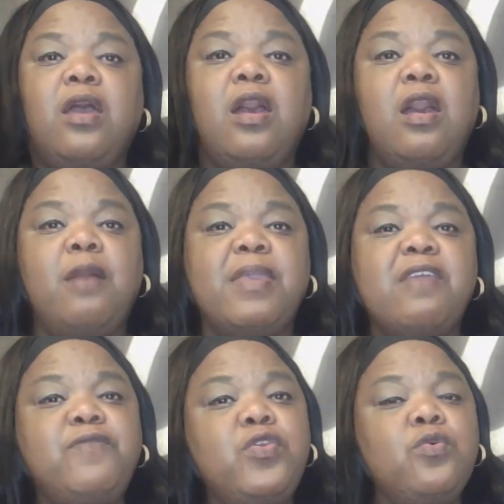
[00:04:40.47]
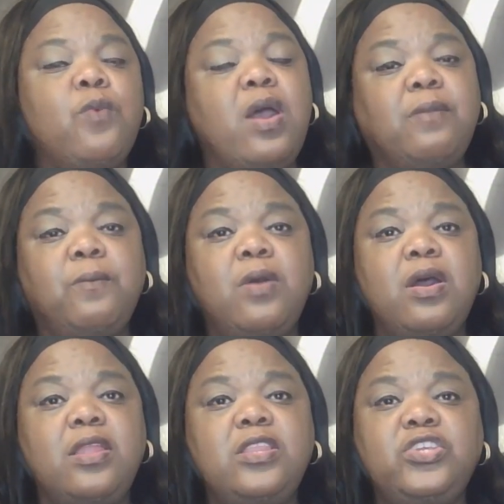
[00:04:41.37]
If you want
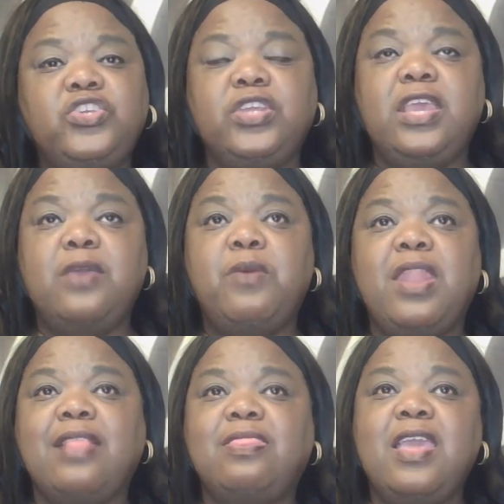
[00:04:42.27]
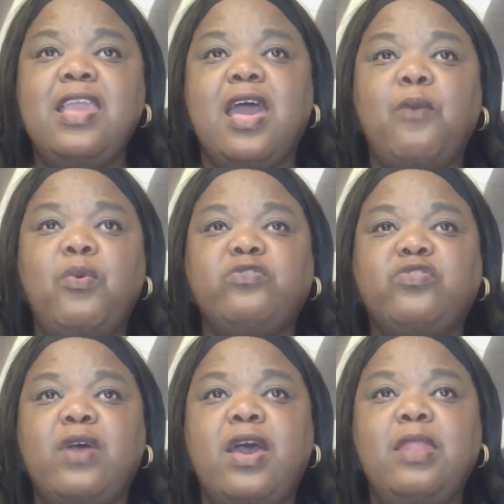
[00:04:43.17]
one, you should get one. I think I will
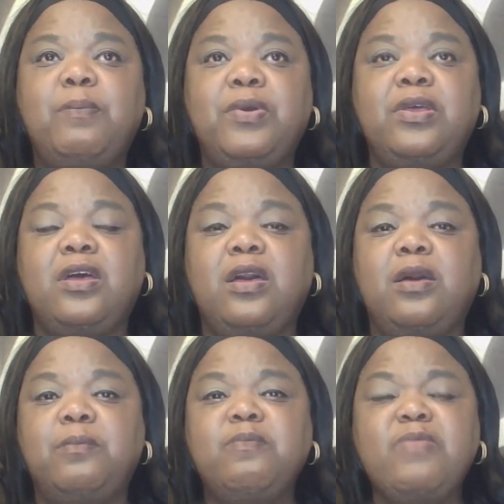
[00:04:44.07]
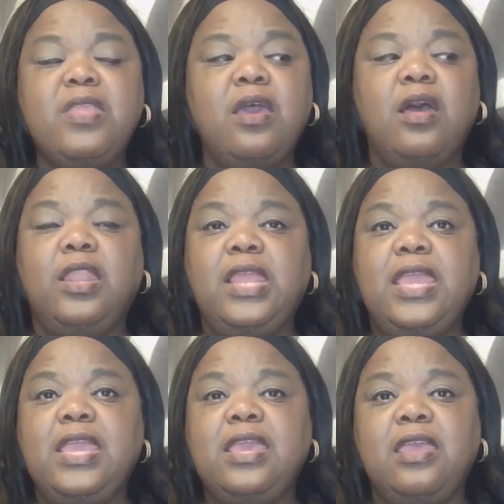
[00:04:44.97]
try to put a
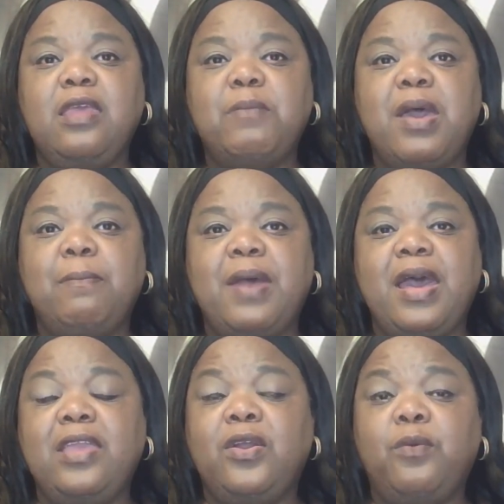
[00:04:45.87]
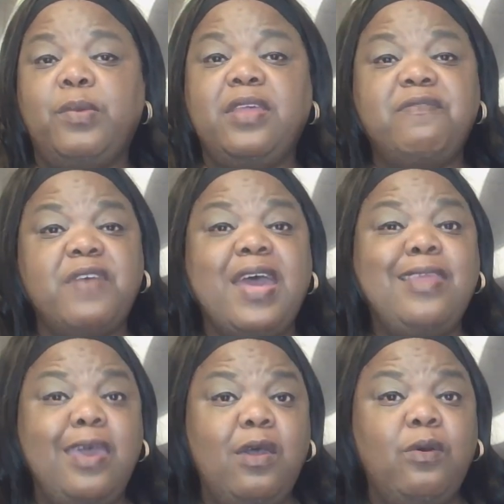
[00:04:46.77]
link in my bio, but if I
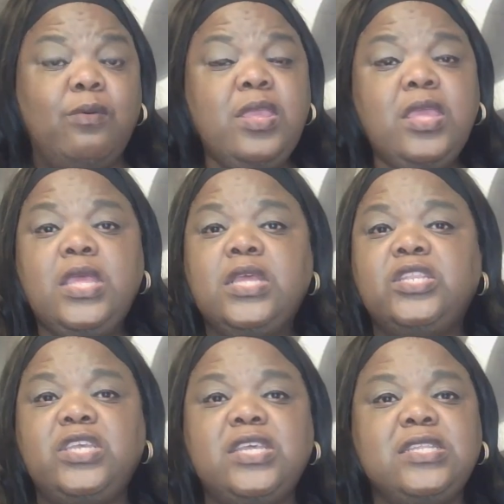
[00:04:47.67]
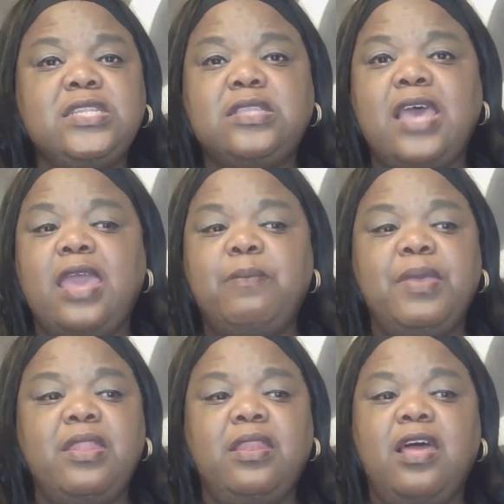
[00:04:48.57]
don't, just type
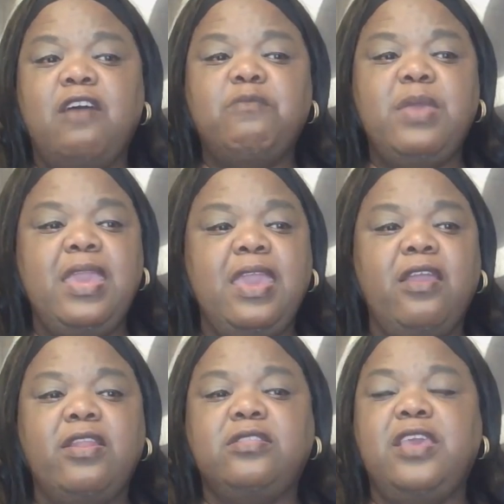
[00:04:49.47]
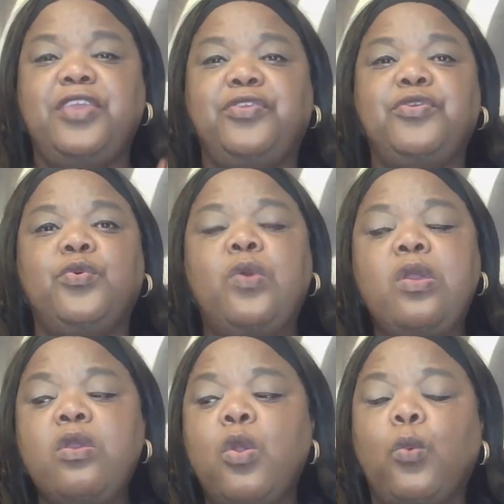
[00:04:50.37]
in Love Me Hair and it'll take you
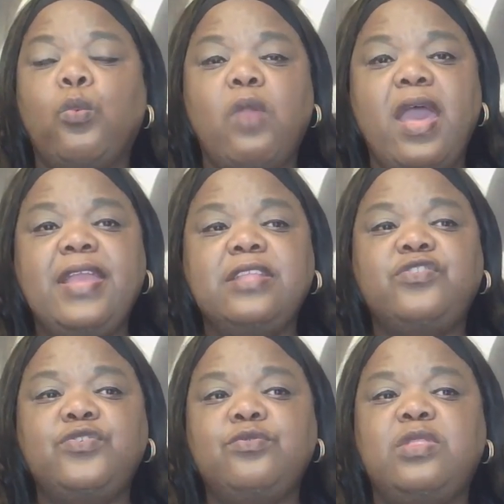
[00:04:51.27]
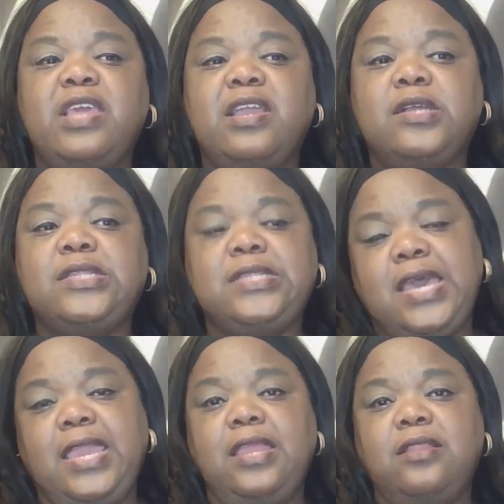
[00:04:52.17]
right to their
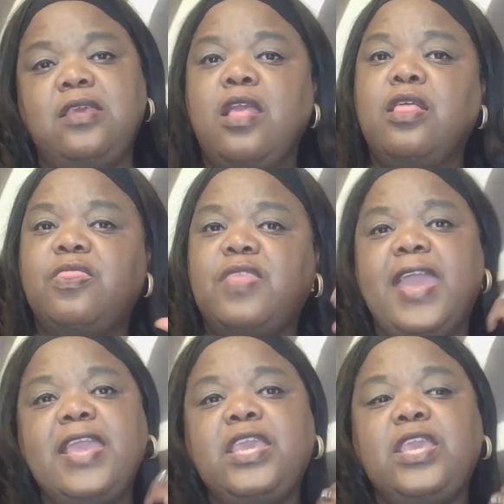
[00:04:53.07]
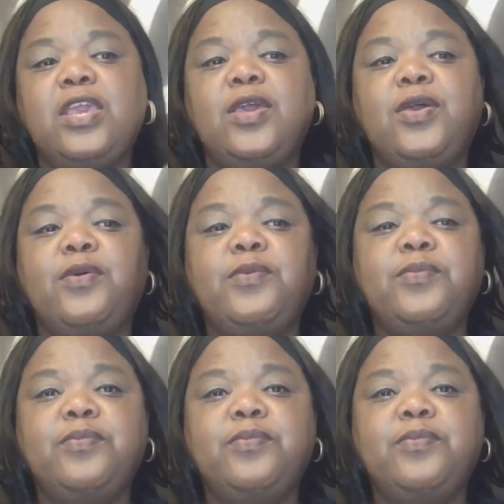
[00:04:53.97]
site. Thank you.